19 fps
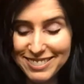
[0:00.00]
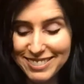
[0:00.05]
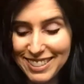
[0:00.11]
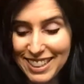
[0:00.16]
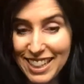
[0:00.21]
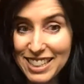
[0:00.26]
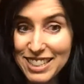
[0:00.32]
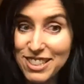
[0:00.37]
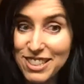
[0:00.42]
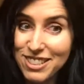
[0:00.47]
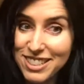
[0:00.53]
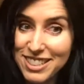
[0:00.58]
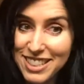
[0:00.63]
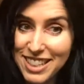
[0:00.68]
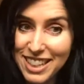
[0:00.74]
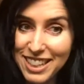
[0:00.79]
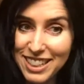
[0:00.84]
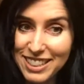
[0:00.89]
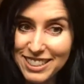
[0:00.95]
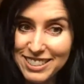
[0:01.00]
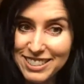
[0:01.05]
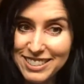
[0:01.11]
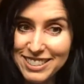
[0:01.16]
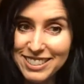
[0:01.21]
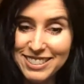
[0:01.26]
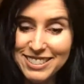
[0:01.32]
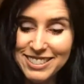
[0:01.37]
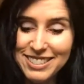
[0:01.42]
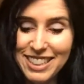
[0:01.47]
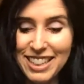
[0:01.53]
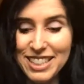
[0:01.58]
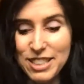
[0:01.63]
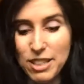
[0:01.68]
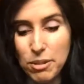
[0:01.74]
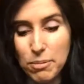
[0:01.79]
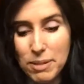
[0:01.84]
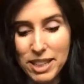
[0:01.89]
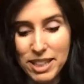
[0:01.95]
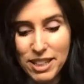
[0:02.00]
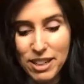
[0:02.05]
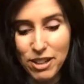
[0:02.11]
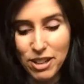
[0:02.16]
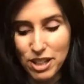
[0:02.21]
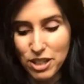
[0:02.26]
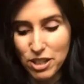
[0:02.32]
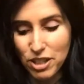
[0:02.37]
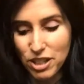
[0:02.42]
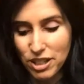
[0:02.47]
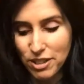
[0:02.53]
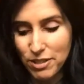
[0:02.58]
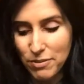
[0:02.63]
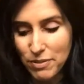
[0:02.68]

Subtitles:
That's our setting. That's our main character.